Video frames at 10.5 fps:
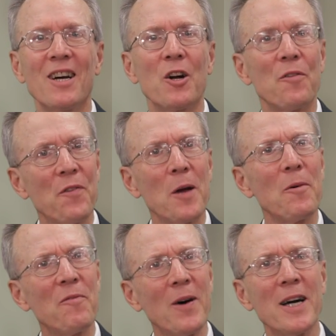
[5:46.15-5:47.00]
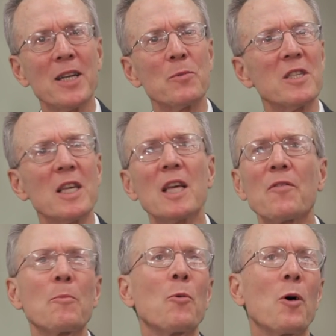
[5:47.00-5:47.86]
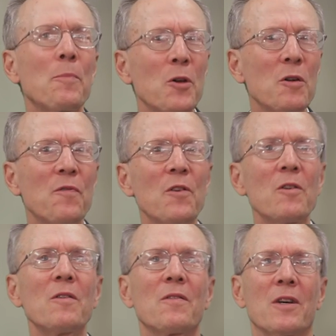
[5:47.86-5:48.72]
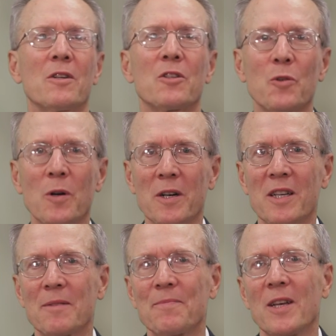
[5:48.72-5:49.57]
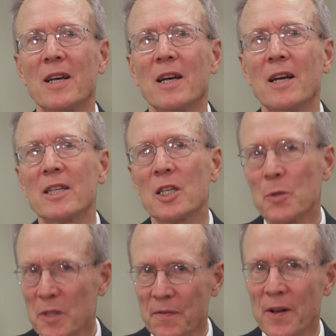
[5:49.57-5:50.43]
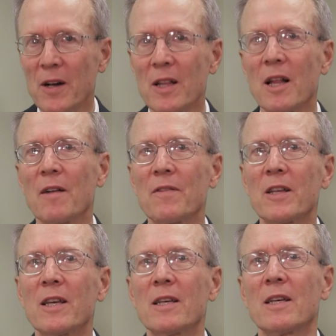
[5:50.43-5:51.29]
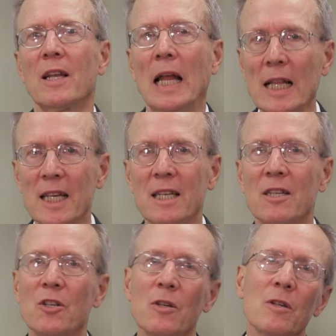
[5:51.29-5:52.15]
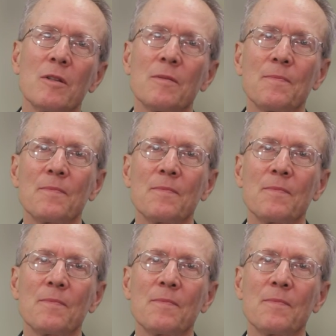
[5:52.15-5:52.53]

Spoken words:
Her frame of mind was even more beautiful than her drawing. She was a very lovely and elegant girl.